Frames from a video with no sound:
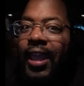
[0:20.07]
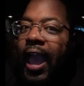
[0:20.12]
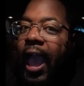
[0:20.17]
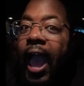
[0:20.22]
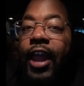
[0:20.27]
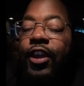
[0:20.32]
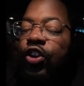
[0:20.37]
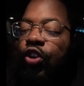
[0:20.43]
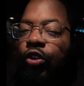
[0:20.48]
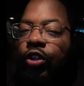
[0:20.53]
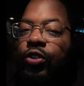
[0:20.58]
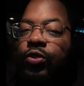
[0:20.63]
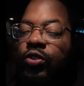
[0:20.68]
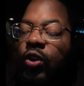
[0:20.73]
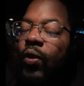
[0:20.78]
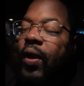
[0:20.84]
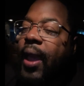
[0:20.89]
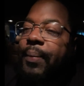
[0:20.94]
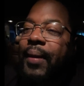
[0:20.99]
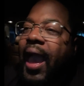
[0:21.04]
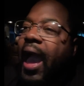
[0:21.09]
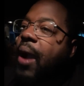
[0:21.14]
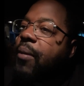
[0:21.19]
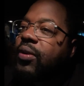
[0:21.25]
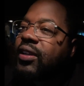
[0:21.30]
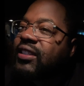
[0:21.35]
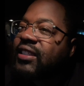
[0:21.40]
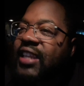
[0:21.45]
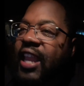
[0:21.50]
I knew this was going to happen. I
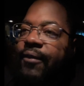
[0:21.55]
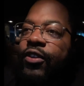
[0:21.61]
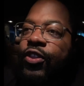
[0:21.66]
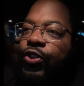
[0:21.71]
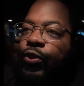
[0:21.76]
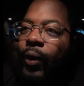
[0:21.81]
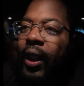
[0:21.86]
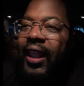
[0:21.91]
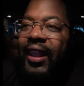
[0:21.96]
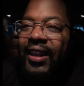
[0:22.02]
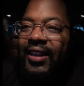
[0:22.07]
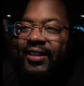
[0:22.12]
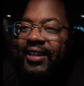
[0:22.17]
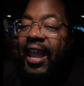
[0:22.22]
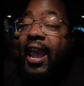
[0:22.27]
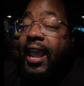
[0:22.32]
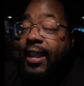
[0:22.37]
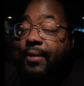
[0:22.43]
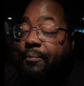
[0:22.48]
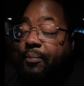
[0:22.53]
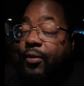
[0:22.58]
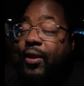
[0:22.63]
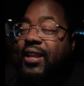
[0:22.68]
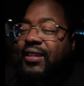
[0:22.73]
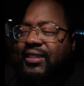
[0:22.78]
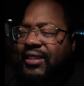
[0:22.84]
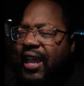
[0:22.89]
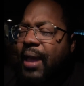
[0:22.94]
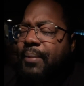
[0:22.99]
was never threatened. Dak
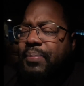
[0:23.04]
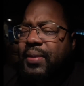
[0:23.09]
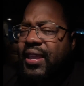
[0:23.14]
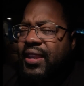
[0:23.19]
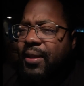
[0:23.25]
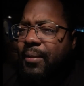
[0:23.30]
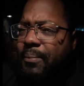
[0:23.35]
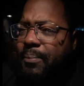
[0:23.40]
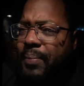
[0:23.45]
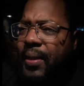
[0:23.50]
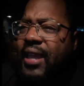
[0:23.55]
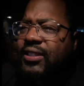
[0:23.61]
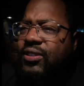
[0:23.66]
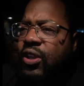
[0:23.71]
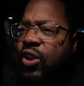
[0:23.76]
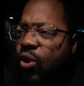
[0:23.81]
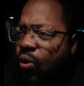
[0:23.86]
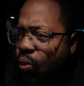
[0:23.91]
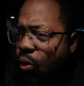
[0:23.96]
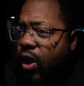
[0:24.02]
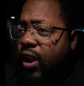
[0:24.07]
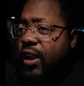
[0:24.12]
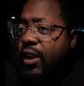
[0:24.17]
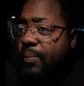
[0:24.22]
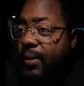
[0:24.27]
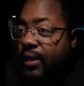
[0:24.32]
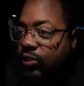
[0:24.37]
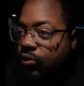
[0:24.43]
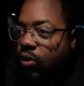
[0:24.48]
Prescott being the best, one of
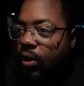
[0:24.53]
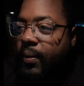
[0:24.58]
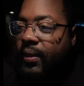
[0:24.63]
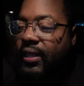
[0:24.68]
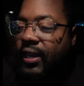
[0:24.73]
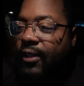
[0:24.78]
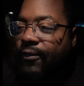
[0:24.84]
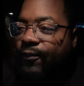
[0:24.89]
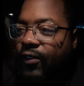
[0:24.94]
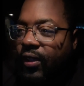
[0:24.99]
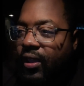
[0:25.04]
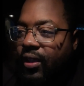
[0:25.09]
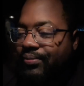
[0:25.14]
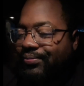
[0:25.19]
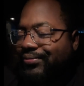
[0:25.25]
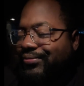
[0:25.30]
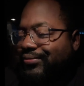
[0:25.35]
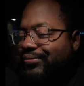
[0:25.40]
the best quarterbacks in the NFL.